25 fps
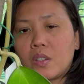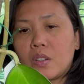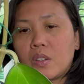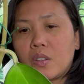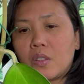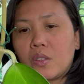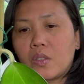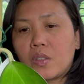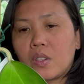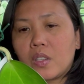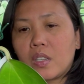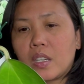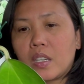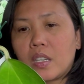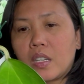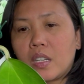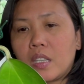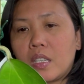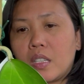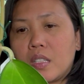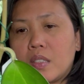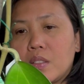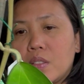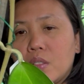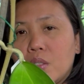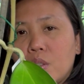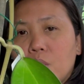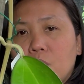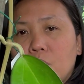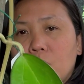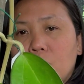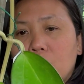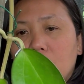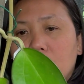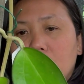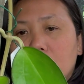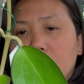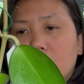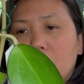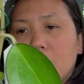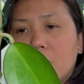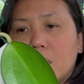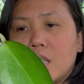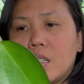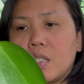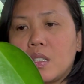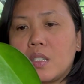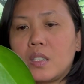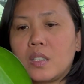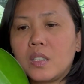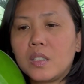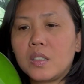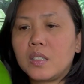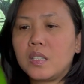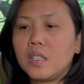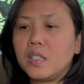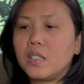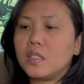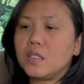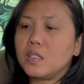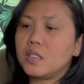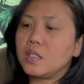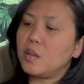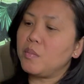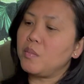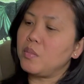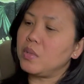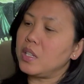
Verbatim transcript: okay, so there's some